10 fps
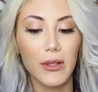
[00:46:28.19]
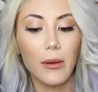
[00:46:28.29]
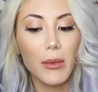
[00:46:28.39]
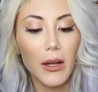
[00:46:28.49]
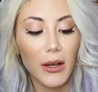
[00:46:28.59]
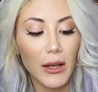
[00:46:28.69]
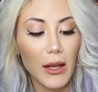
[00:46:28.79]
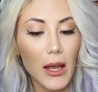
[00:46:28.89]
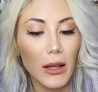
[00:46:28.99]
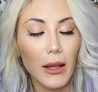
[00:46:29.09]
I'm hearing
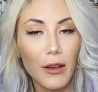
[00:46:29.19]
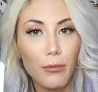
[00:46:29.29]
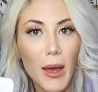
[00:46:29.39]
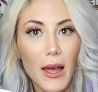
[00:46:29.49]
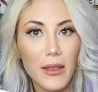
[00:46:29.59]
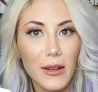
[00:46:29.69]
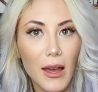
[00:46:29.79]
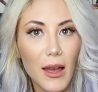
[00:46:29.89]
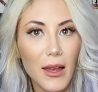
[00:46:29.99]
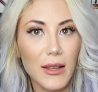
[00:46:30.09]
life path
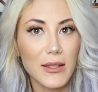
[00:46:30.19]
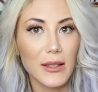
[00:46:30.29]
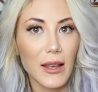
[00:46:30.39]
9s,